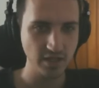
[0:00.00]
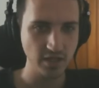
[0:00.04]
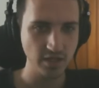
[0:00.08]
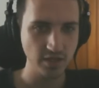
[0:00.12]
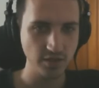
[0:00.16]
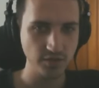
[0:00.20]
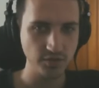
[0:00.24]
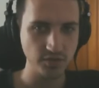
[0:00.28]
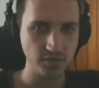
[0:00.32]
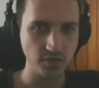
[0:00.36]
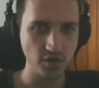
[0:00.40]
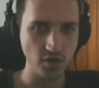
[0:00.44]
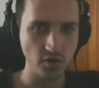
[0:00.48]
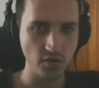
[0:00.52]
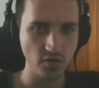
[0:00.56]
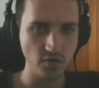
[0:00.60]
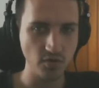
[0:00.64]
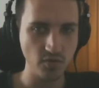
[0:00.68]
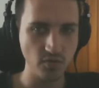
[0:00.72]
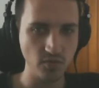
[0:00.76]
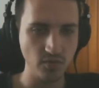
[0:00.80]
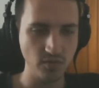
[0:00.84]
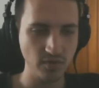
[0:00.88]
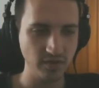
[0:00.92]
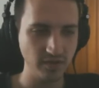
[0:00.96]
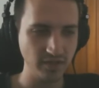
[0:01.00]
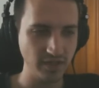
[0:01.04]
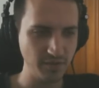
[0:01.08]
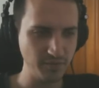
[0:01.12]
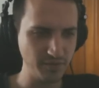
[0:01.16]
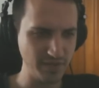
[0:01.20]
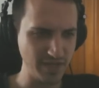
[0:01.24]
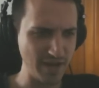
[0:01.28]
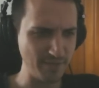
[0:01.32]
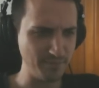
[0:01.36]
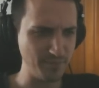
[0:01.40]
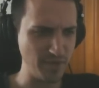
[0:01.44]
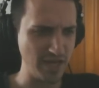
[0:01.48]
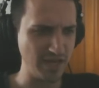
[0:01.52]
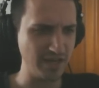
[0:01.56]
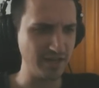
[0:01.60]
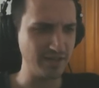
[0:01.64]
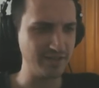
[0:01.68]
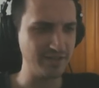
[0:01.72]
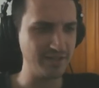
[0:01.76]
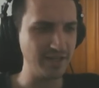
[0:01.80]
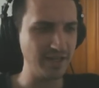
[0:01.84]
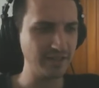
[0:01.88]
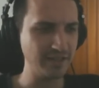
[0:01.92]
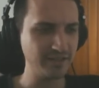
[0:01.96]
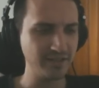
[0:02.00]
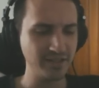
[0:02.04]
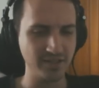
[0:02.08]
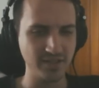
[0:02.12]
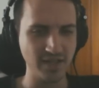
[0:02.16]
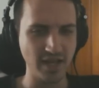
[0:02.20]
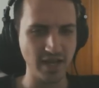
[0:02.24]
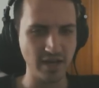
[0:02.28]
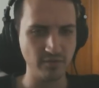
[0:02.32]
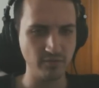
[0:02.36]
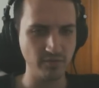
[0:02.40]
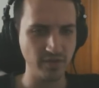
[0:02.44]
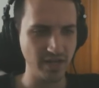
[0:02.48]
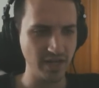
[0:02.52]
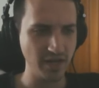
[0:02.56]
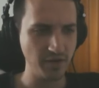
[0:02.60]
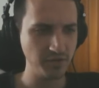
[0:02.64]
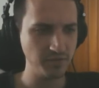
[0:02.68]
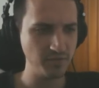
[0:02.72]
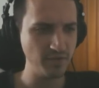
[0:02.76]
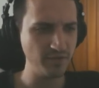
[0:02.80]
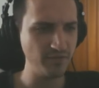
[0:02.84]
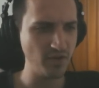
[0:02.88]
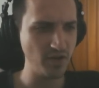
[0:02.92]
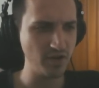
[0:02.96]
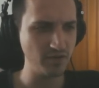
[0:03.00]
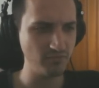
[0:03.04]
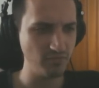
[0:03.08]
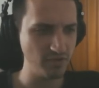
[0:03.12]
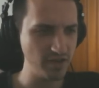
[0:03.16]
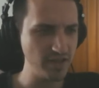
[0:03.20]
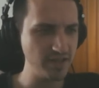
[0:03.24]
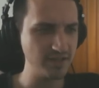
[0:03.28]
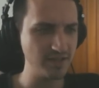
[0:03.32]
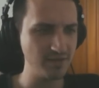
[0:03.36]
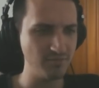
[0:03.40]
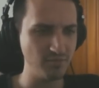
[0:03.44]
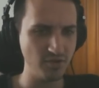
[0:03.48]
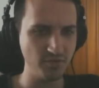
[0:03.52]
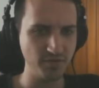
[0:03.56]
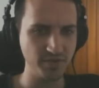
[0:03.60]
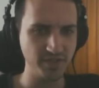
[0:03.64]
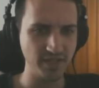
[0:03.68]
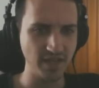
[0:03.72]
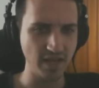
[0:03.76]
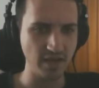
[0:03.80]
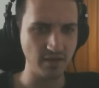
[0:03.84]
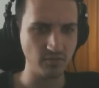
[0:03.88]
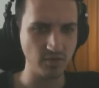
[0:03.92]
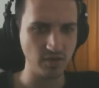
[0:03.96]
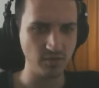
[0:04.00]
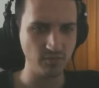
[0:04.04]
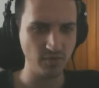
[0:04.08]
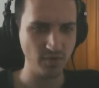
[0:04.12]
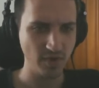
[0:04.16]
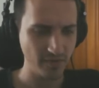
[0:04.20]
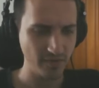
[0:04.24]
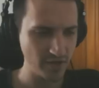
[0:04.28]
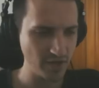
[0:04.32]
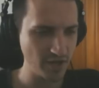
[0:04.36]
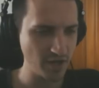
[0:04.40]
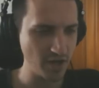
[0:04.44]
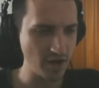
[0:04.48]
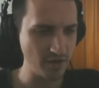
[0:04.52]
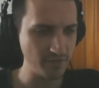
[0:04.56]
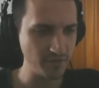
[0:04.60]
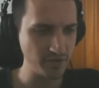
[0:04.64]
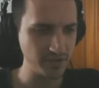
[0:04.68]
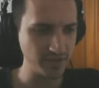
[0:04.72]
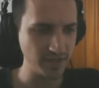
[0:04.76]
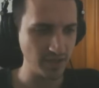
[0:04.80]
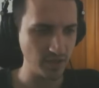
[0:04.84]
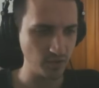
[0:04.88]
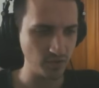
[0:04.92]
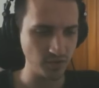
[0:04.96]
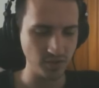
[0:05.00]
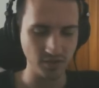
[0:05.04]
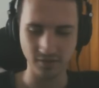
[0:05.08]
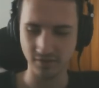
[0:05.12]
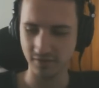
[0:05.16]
So I was not being a dick to Zyrene. I was being very reasonable with Zyrene. We were having a conversation.